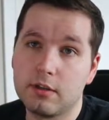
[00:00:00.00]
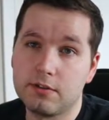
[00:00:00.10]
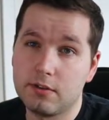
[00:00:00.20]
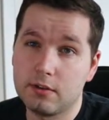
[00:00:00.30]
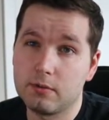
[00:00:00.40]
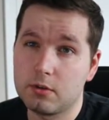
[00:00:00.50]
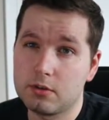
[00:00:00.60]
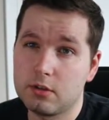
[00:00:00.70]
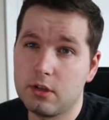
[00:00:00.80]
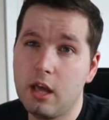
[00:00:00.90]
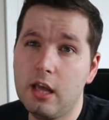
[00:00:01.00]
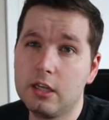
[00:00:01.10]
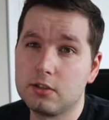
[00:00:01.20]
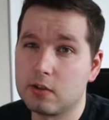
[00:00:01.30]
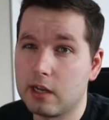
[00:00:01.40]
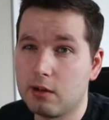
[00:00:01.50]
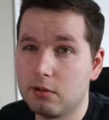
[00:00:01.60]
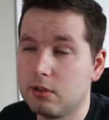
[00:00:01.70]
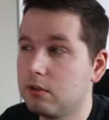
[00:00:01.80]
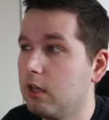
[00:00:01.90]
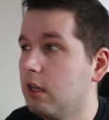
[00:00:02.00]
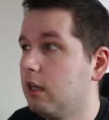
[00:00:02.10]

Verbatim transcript: different version to download.